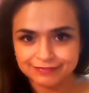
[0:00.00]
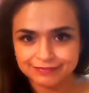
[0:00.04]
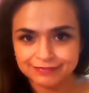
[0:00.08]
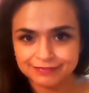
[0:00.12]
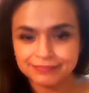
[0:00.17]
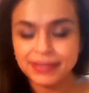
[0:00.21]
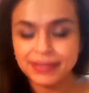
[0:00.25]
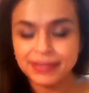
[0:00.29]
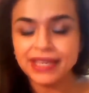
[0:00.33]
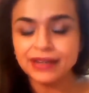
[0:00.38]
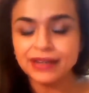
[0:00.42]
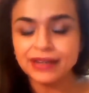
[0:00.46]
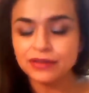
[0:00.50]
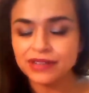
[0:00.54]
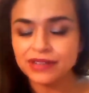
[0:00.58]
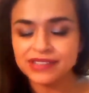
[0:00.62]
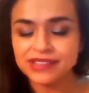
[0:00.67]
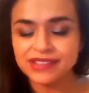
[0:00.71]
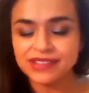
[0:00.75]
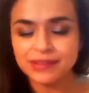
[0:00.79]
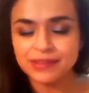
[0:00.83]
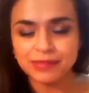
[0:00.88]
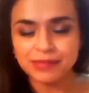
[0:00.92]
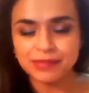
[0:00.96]
May it
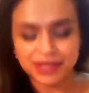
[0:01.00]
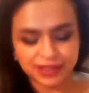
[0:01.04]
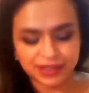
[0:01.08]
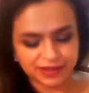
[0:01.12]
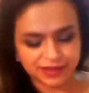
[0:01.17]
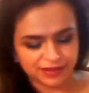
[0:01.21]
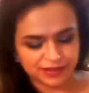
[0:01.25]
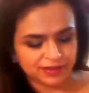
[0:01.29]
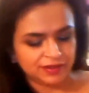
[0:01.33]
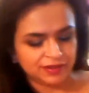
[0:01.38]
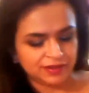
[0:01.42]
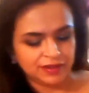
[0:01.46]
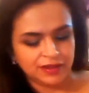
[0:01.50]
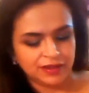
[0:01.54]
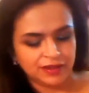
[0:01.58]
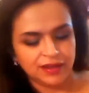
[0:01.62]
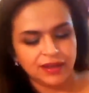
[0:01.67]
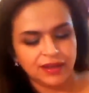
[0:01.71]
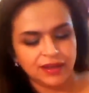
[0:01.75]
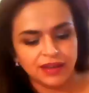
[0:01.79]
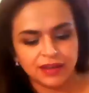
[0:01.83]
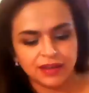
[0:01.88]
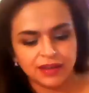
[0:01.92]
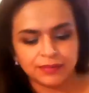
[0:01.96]
rest in peace.
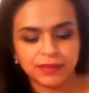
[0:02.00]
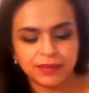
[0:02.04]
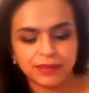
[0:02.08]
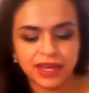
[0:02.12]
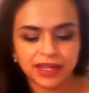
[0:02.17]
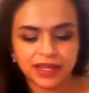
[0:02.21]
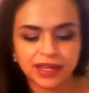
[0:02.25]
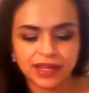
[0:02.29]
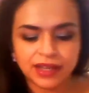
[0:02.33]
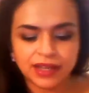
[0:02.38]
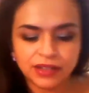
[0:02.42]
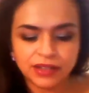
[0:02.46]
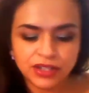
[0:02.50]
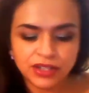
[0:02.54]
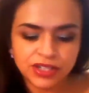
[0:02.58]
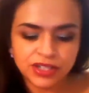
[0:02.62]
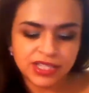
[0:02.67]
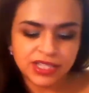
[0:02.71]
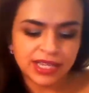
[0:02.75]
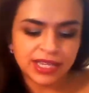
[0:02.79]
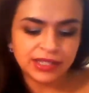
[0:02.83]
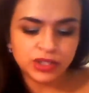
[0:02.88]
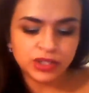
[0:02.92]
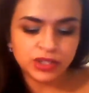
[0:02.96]
My color
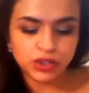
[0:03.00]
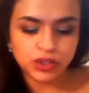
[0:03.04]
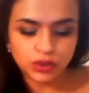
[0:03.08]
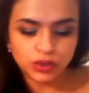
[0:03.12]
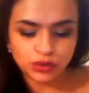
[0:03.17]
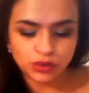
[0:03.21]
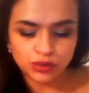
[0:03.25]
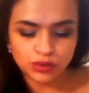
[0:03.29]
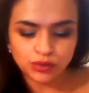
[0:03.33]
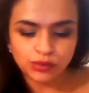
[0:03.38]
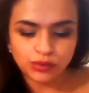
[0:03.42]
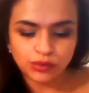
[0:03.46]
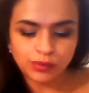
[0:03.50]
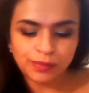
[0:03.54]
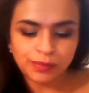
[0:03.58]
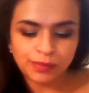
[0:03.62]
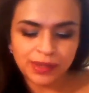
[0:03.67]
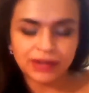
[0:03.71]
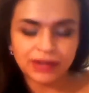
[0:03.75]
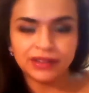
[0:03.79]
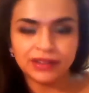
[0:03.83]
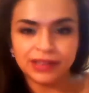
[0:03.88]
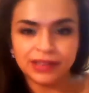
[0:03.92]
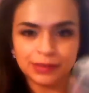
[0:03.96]
tattoo,
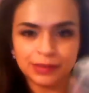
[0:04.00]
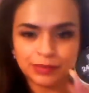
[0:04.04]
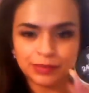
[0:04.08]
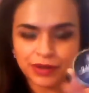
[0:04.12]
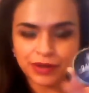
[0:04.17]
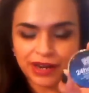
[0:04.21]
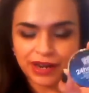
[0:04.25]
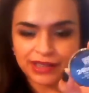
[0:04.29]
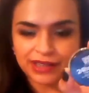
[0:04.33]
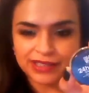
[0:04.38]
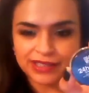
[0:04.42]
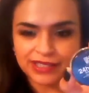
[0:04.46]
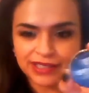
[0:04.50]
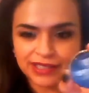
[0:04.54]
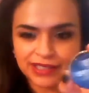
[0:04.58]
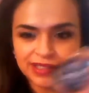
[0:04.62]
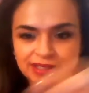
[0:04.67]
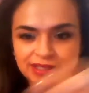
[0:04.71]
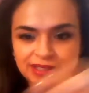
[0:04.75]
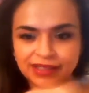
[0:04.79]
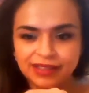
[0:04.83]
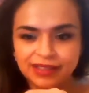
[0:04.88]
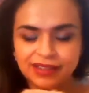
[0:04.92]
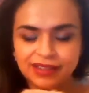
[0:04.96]
barely
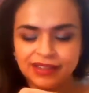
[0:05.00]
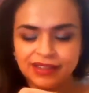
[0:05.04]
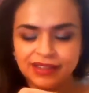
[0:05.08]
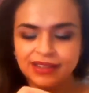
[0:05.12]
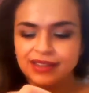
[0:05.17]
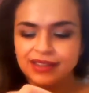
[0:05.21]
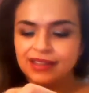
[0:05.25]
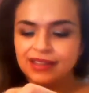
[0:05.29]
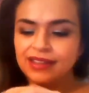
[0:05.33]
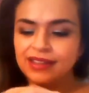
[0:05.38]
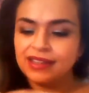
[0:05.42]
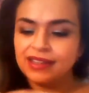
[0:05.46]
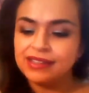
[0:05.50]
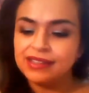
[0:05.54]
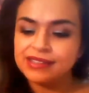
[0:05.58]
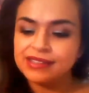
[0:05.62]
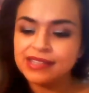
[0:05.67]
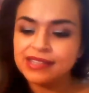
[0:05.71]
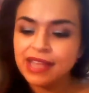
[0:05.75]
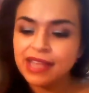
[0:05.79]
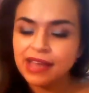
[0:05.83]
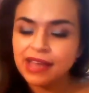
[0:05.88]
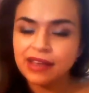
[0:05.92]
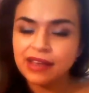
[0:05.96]
branded, is
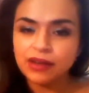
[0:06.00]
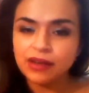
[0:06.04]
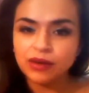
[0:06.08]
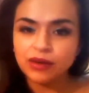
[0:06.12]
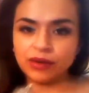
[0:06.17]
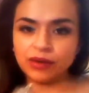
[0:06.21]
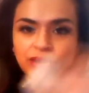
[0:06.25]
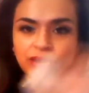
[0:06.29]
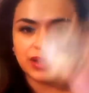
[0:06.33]
now